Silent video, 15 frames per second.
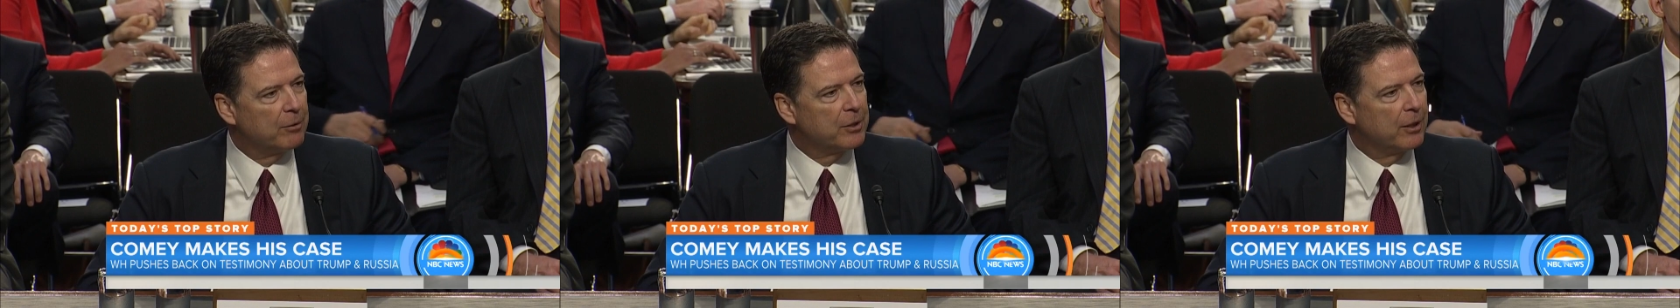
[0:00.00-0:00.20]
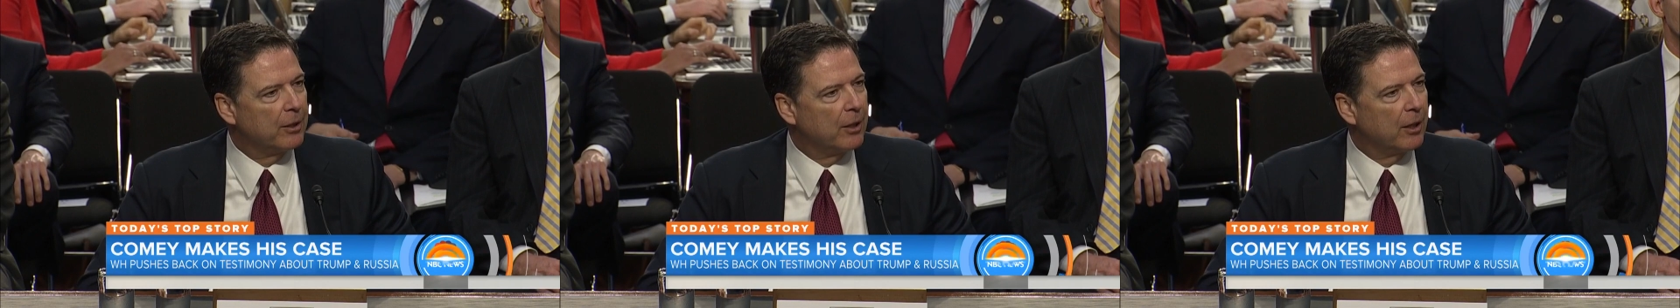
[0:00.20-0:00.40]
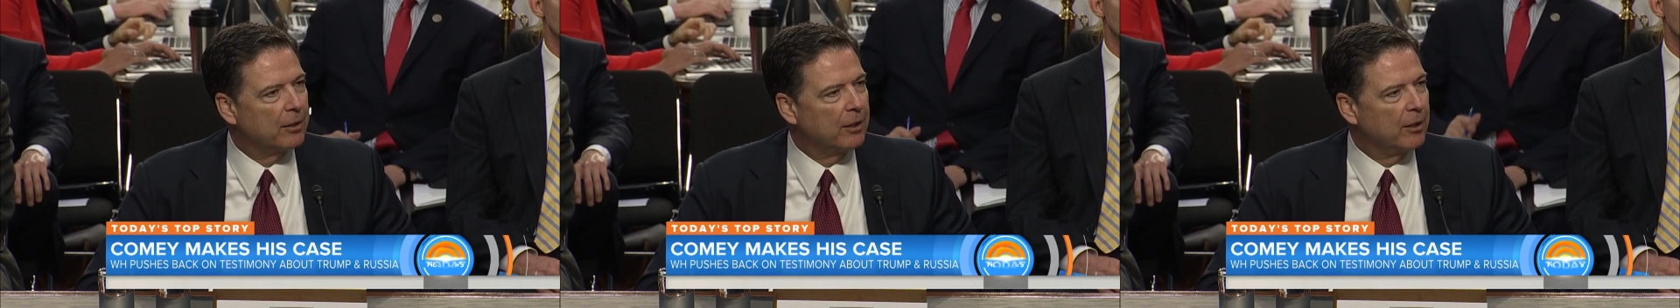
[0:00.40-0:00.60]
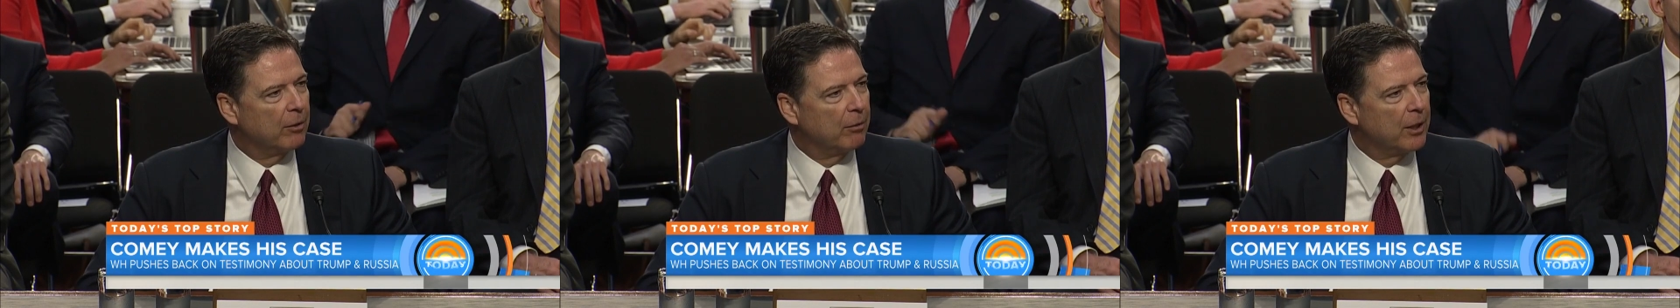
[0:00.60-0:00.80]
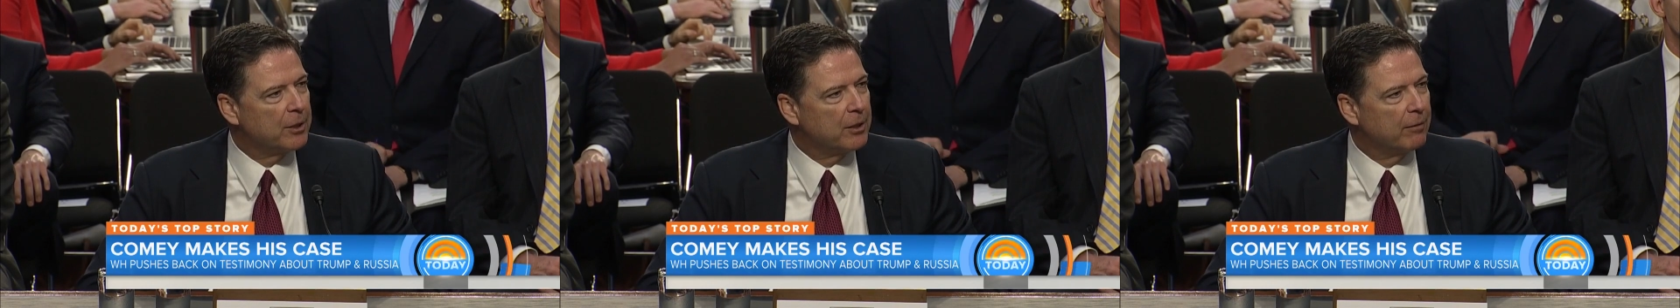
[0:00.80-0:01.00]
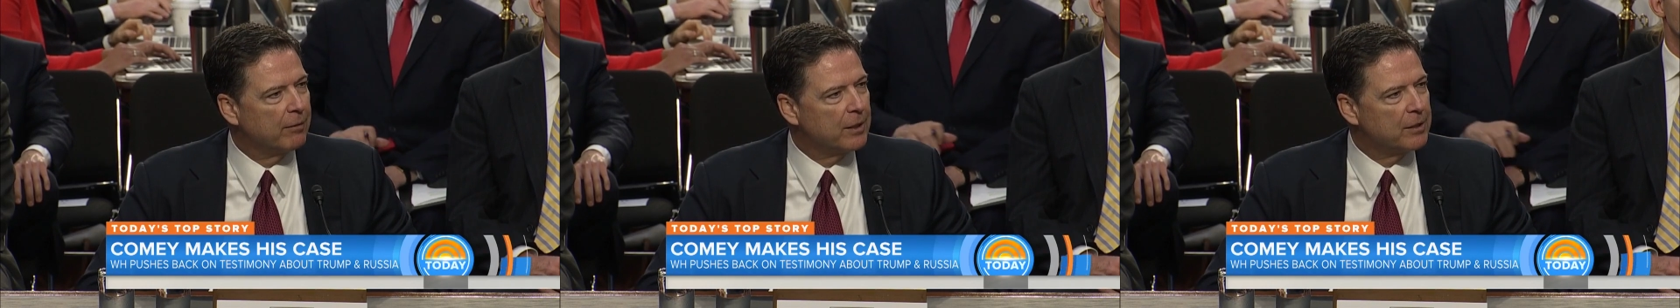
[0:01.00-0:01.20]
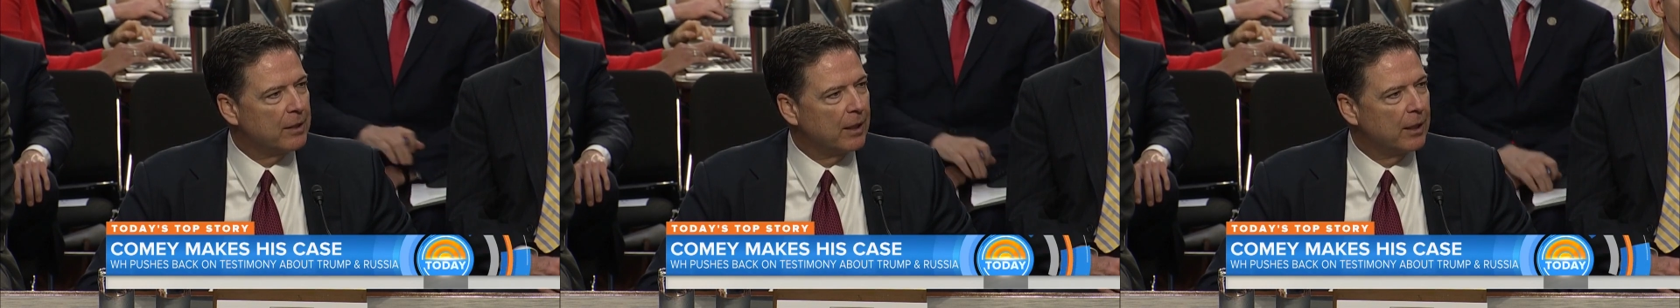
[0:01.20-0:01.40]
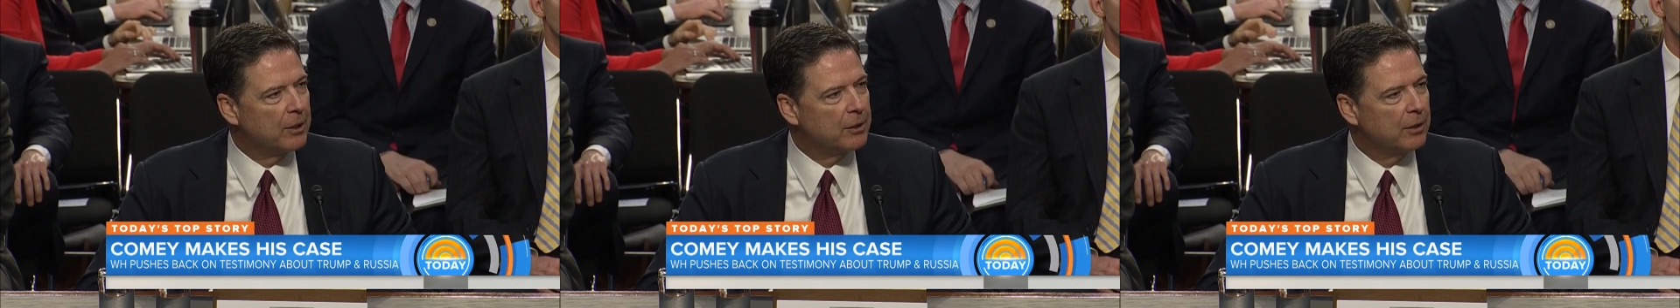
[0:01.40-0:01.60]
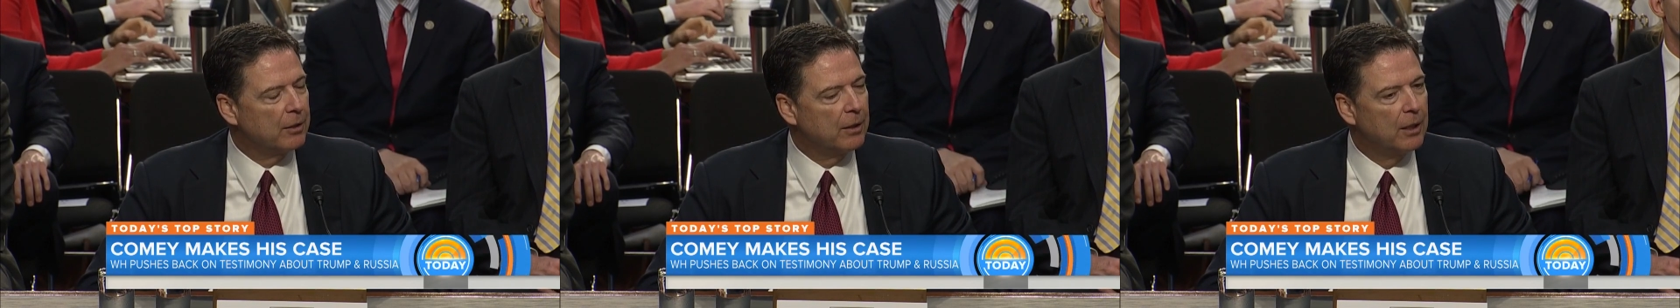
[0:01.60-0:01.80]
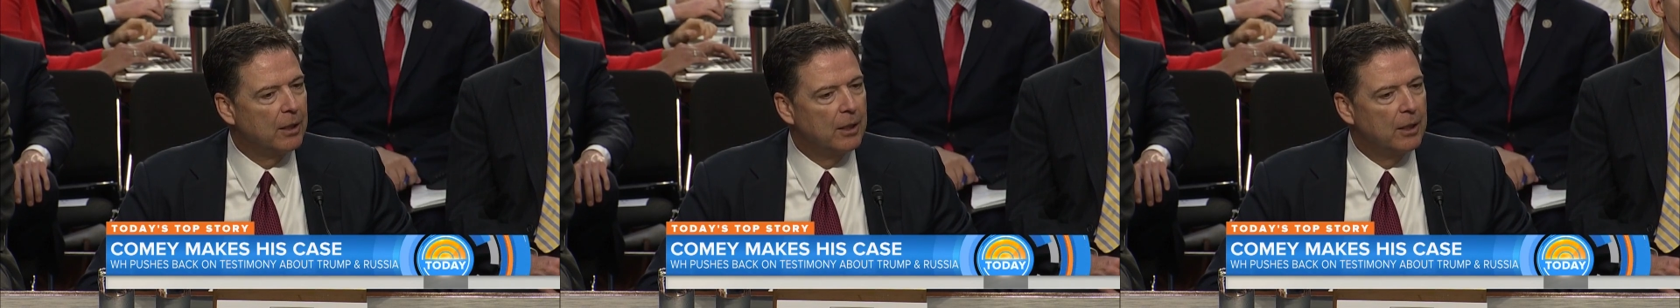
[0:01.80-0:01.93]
was conducting the Russia investigation,